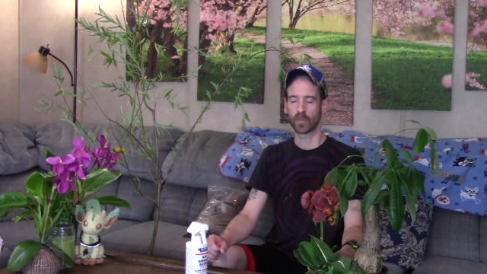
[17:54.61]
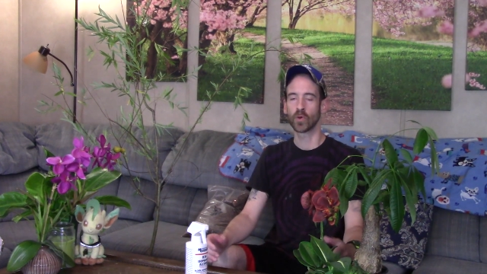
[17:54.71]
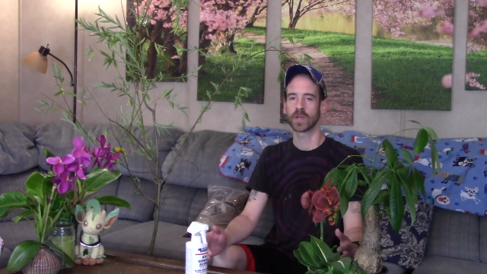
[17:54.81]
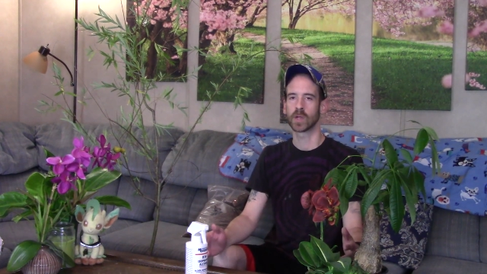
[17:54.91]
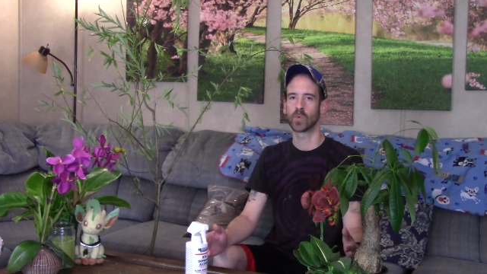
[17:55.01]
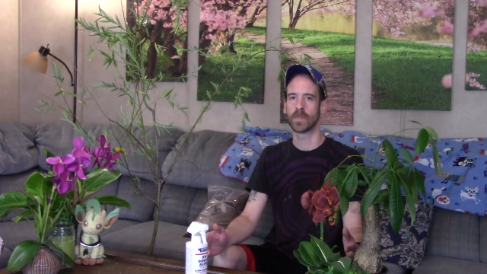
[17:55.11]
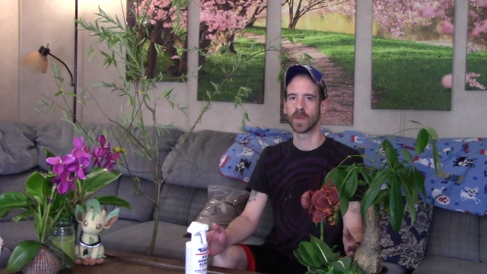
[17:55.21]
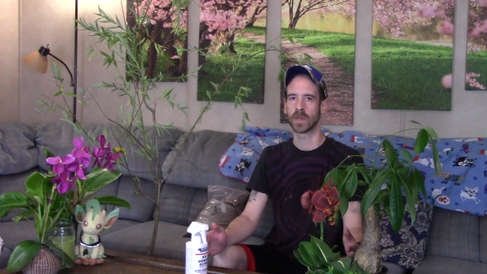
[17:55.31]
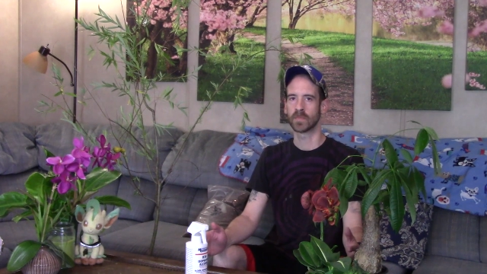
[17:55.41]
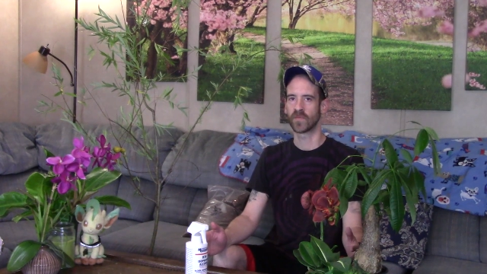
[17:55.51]
pruning
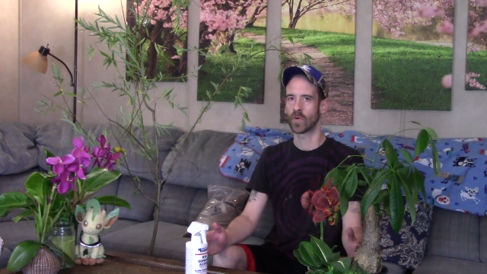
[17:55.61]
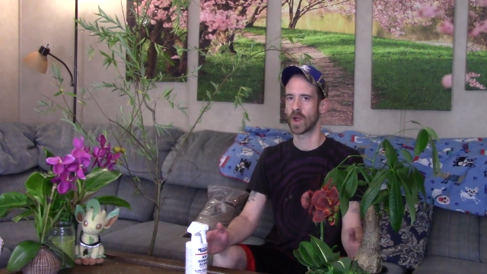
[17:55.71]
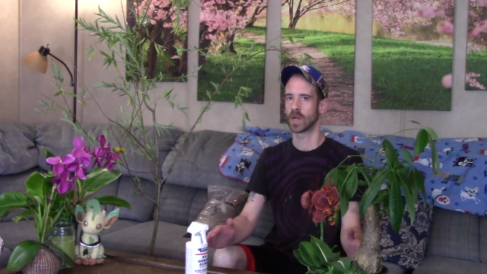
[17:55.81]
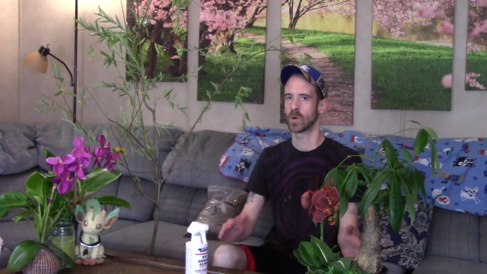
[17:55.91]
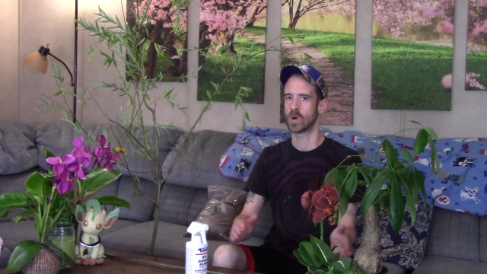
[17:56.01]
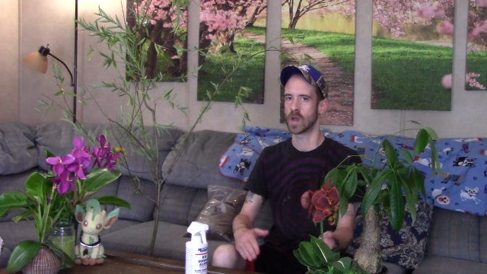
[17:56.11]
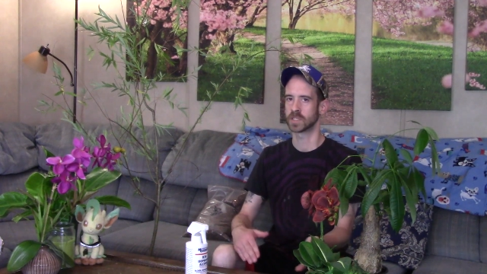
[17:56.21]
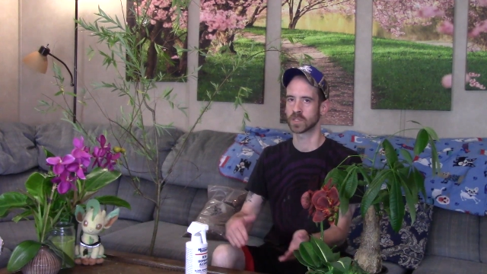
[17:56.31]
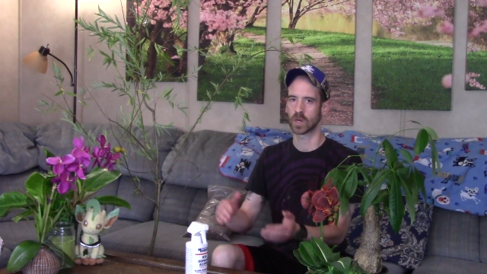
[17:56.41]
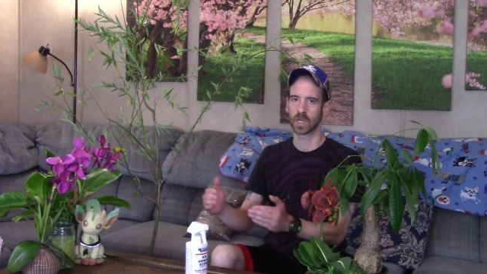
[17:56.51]
equipment before I go on
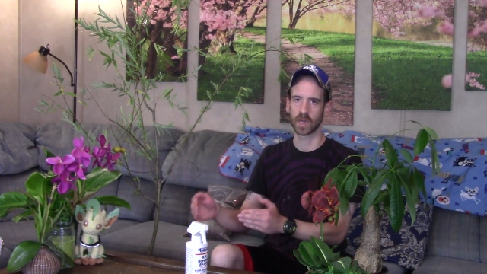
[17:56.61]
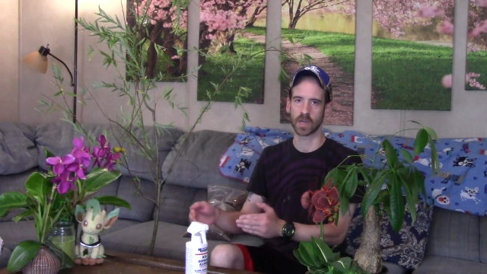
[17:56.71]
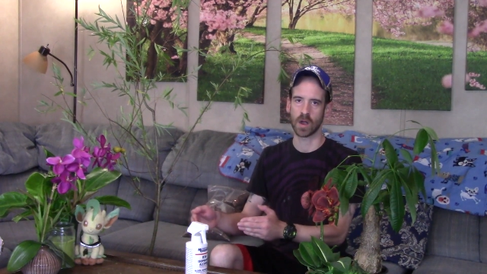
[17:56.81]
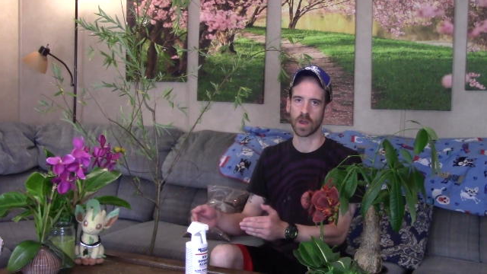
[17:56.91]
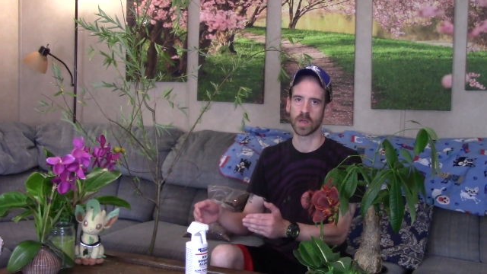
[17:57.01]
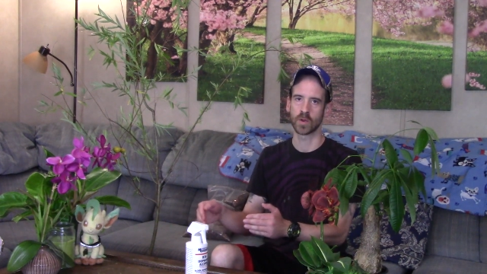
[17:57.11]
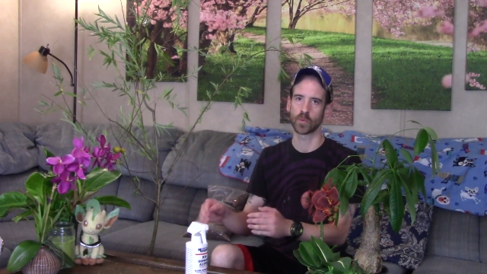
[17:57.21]
and start cutting on a